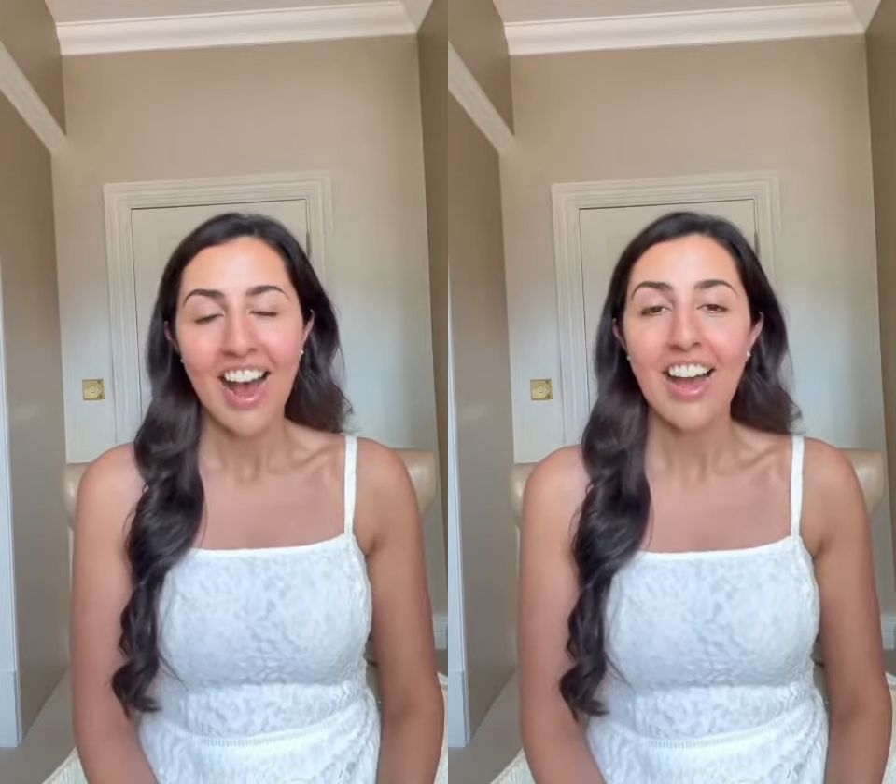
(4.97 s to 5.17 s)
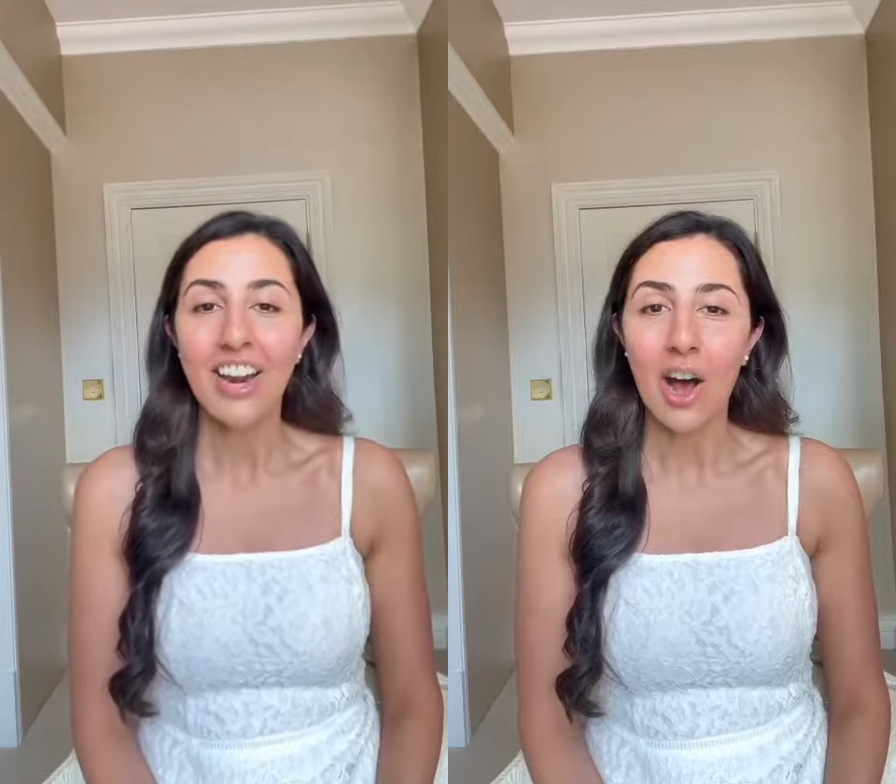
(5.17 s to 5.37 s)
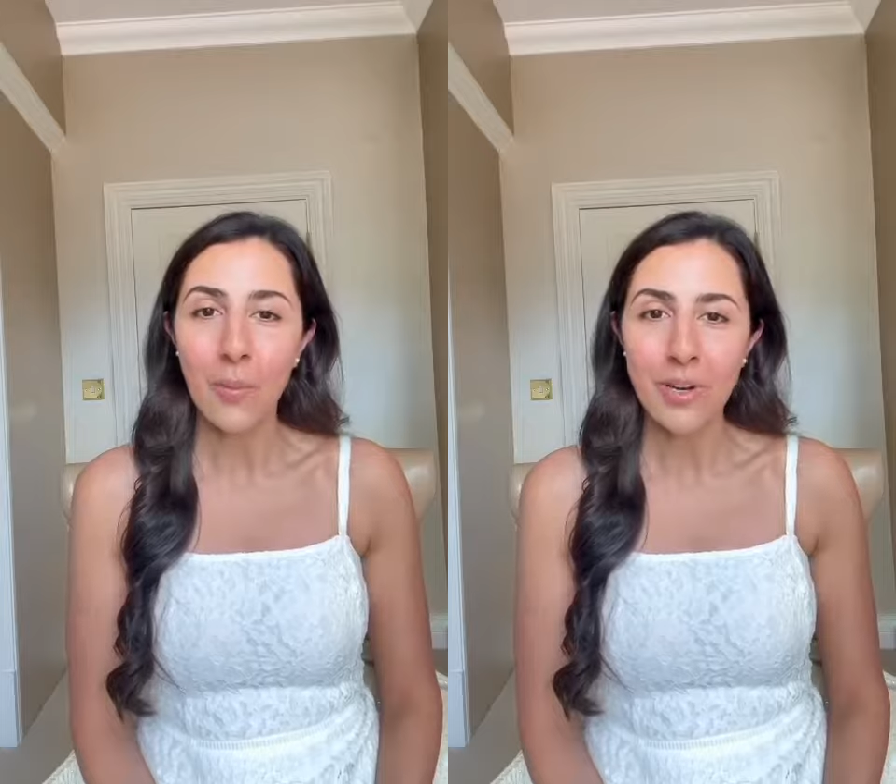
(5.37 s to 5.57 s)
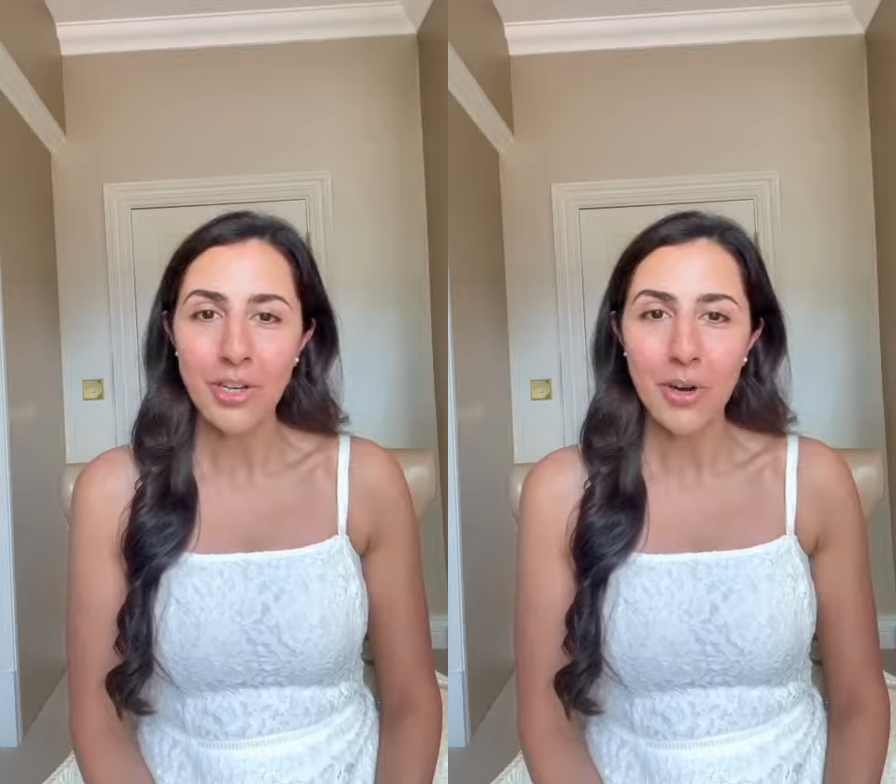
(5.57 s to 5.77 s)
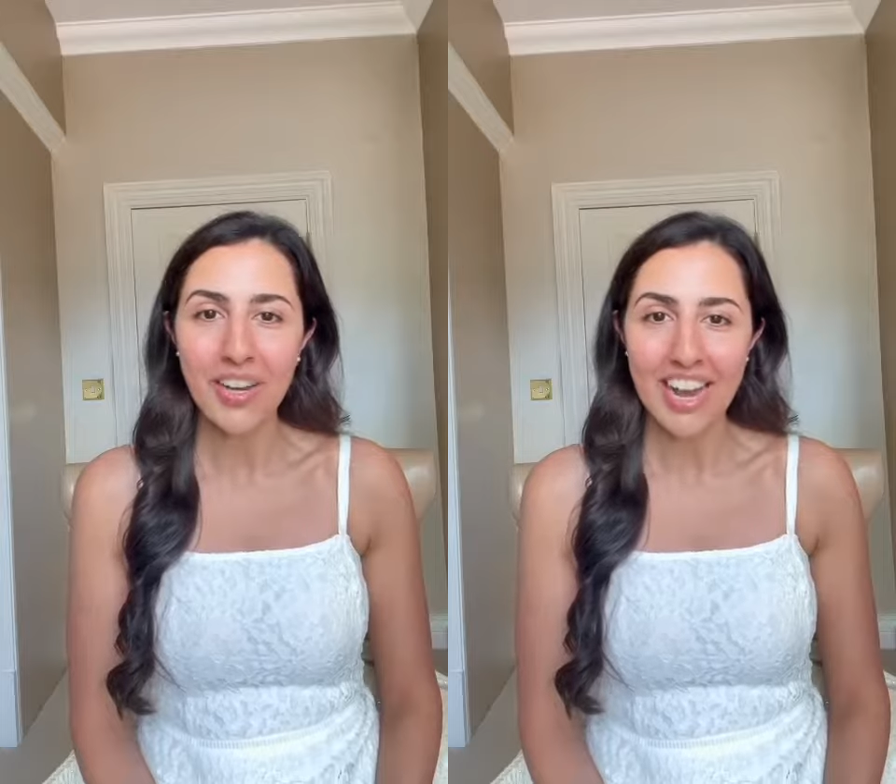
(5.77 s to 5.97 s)
and I'll be
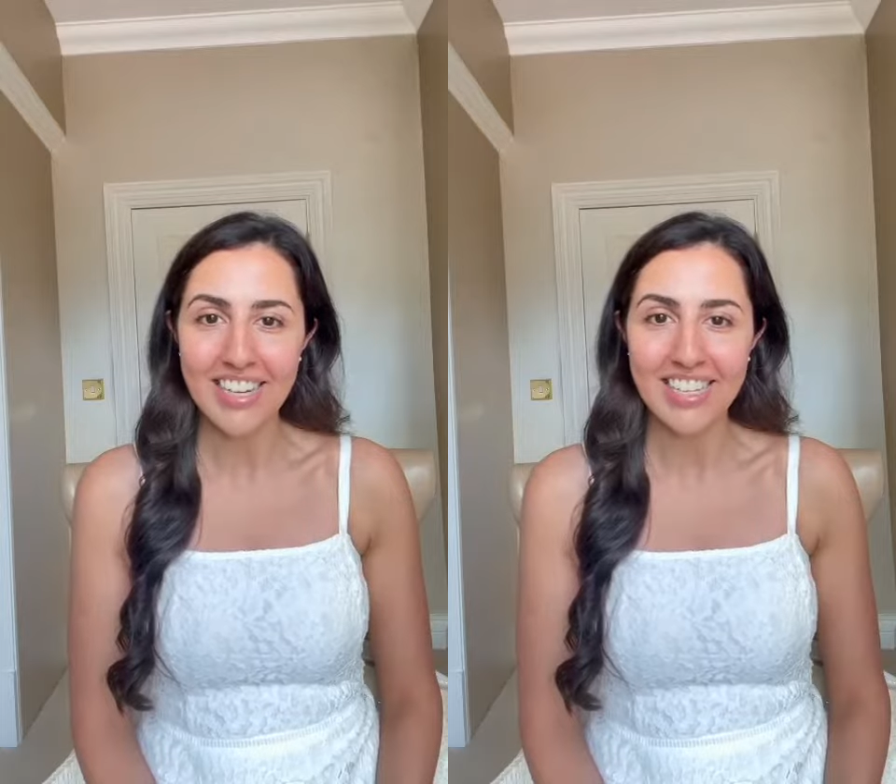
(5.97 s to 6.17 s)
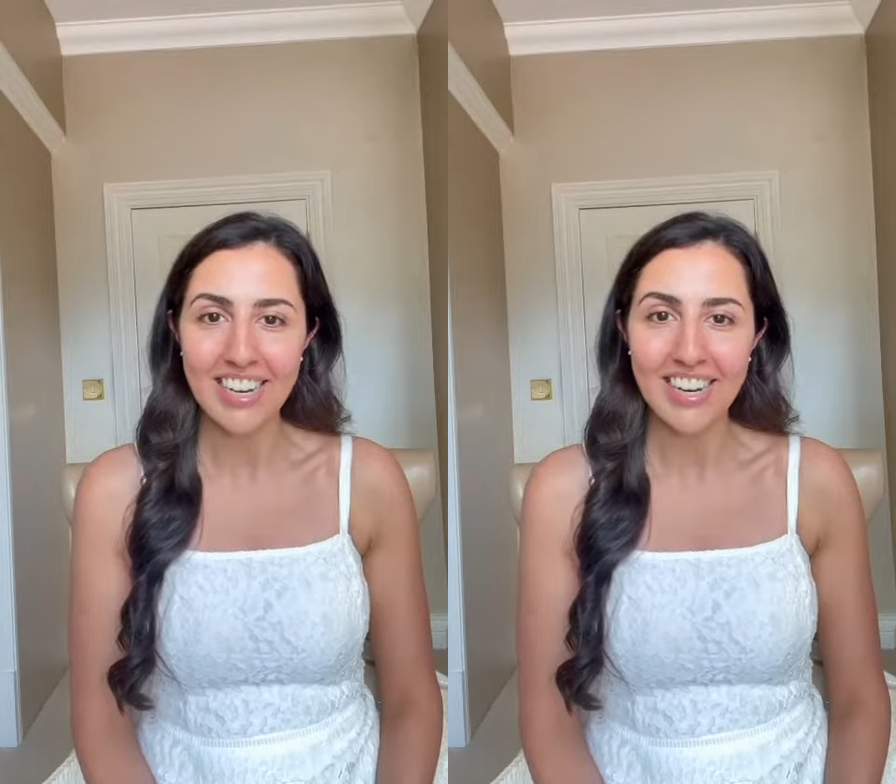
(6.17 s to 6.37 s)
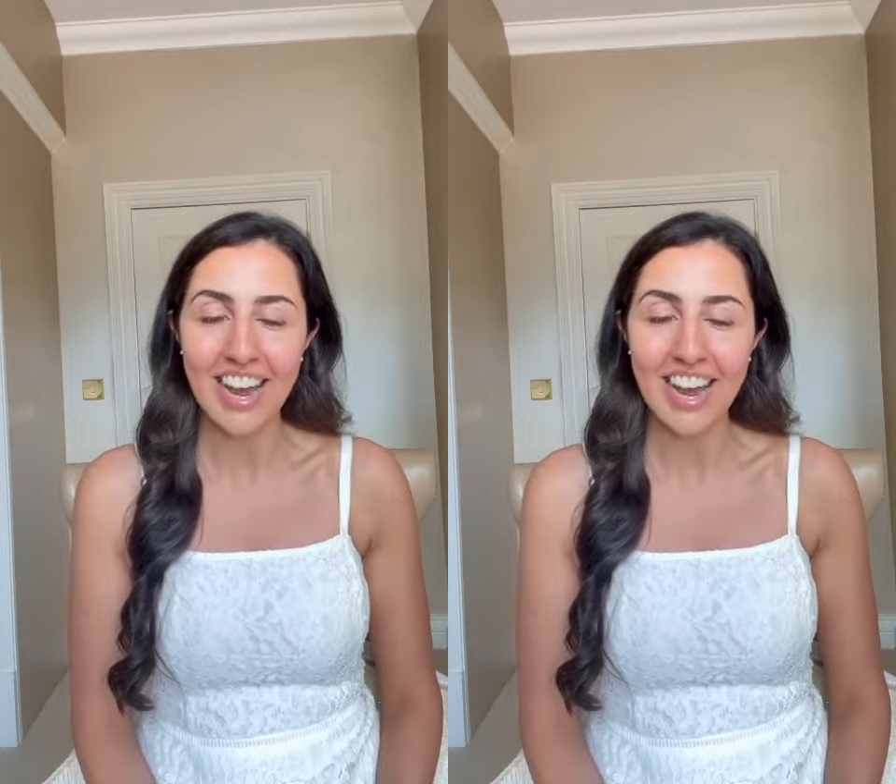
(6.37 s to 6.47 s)
showcasing